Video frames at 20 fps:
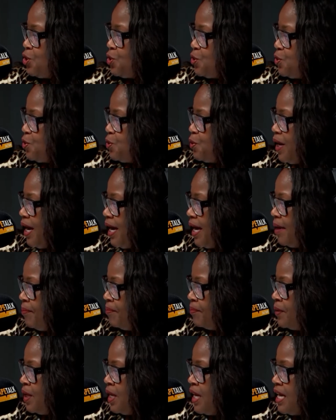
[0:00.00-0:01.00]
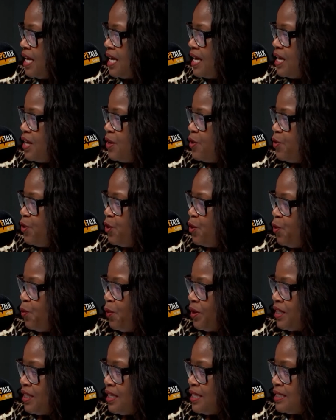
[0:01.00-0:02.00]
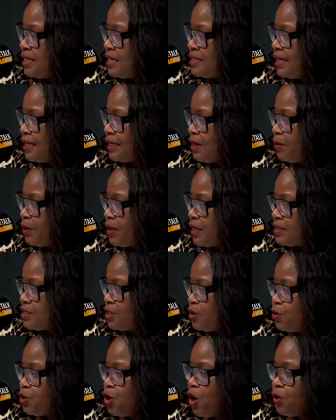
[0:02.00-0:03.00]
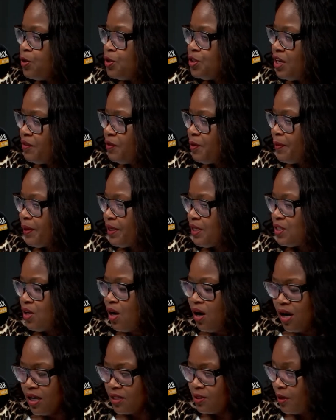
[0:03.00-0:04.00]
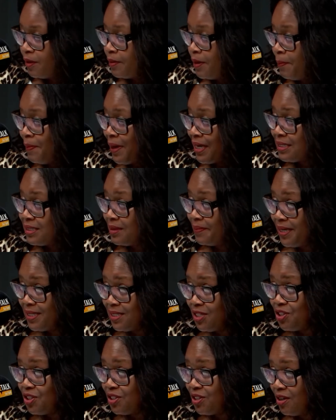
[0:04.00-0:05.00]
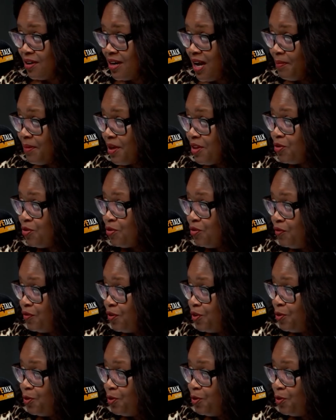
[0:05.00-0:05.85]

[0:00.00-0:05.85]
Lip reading: to one of these things that is so close to everybody's heart amongst the messages that are coming through for